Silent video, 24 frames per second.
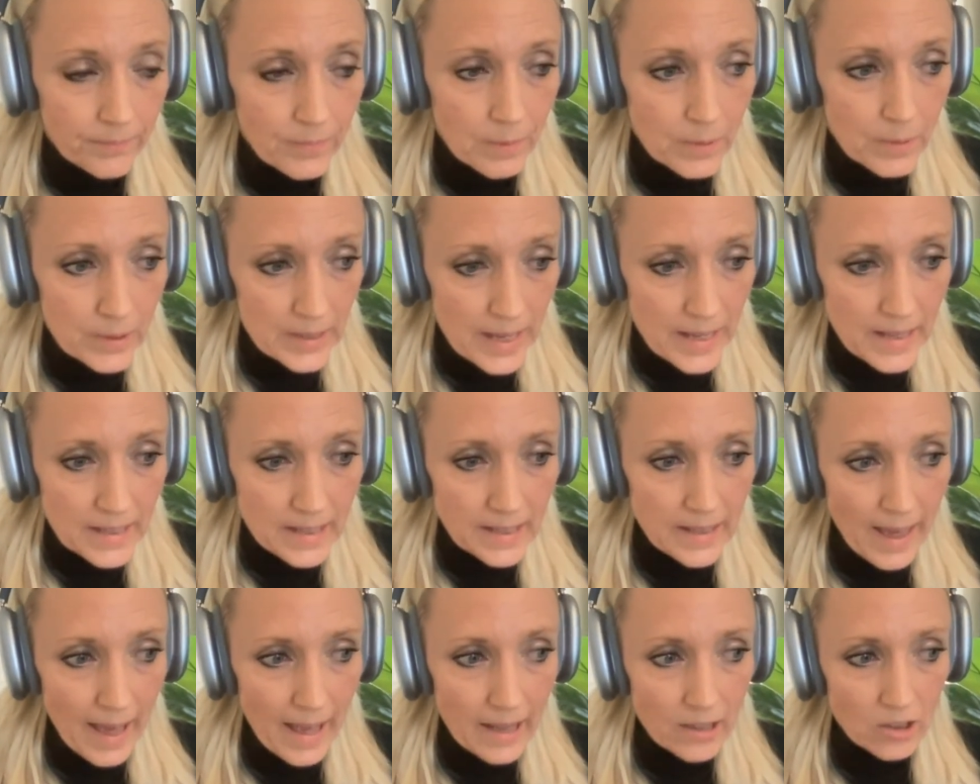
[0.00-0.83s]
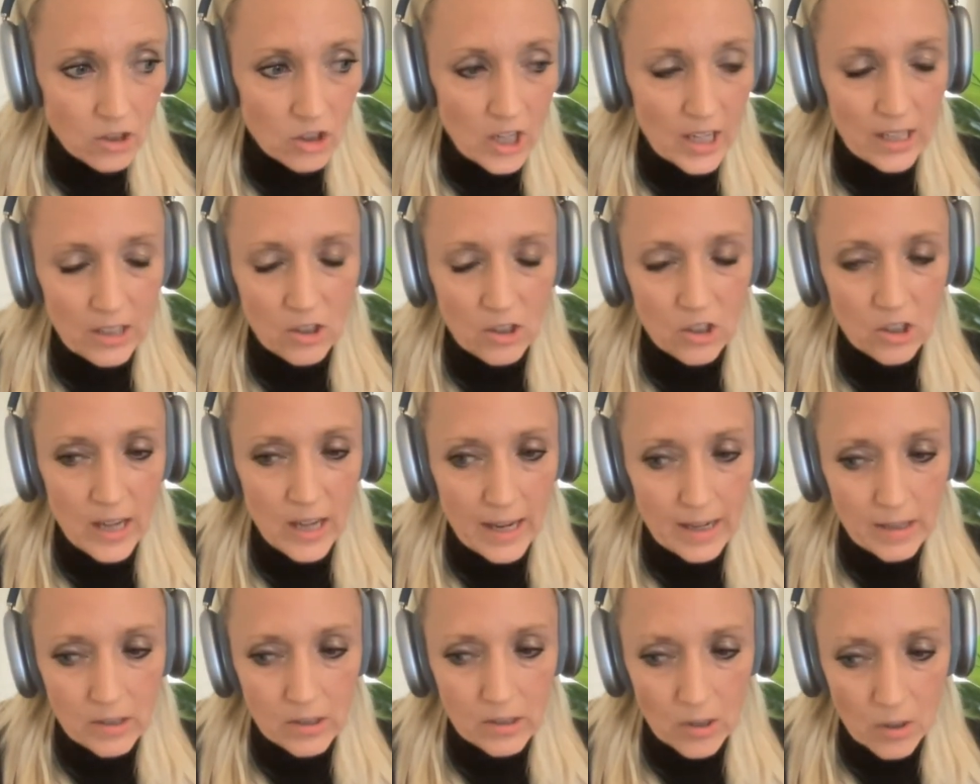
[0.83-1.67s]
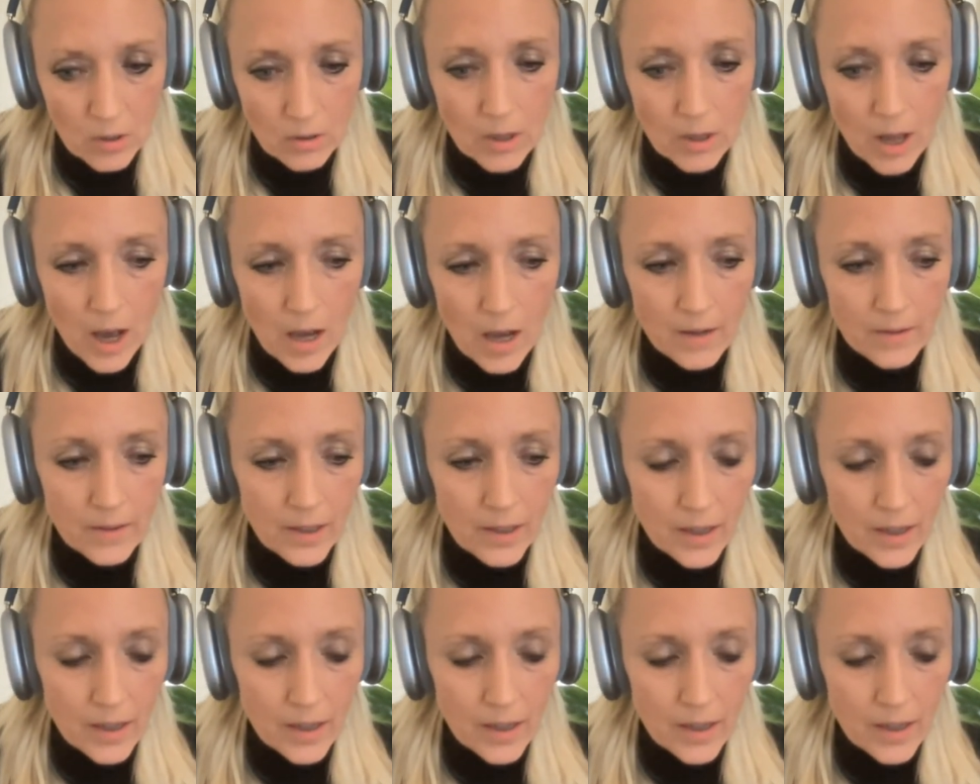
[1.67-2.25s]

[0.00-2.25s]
since that change takes so long, the